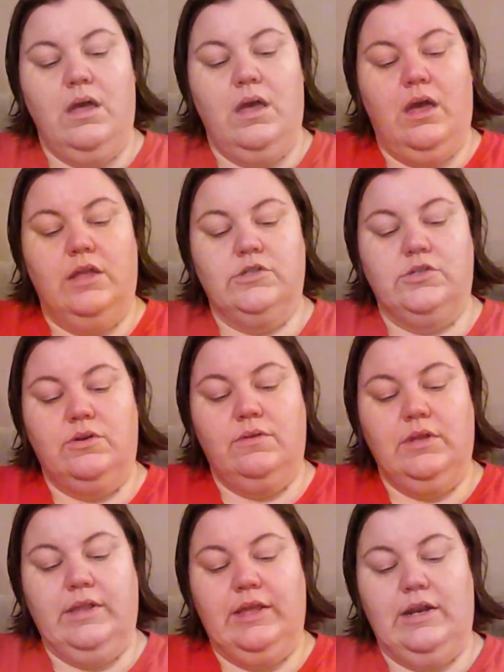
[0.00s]
Unscrew
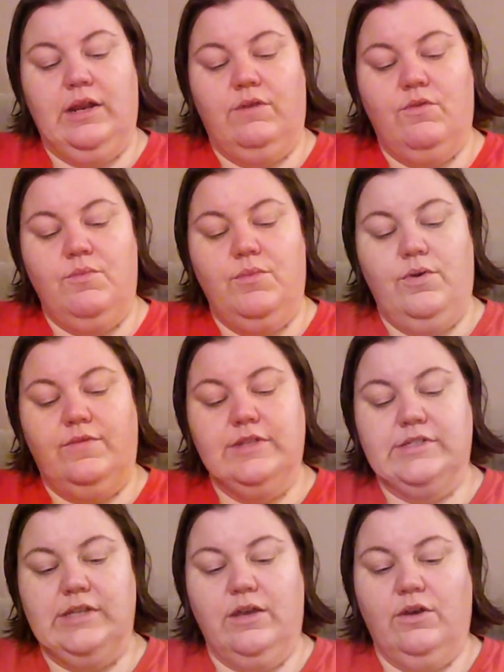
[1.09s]
the lid and remove the
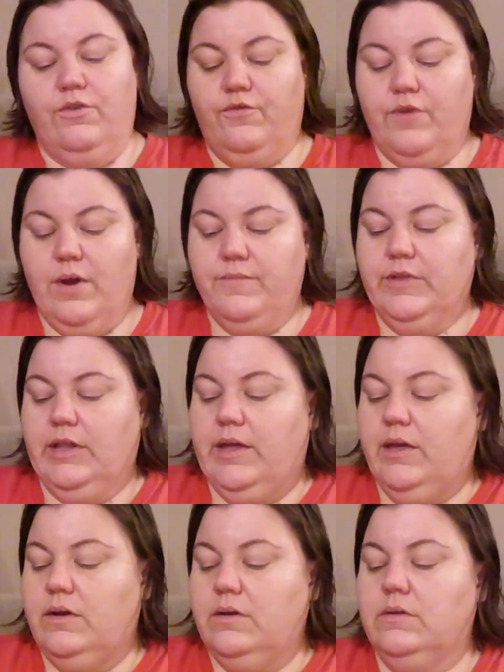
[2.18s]
seal from the
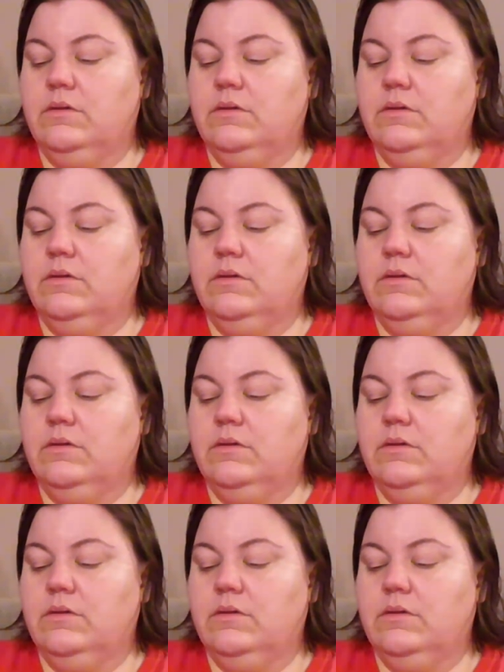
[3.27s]
lid.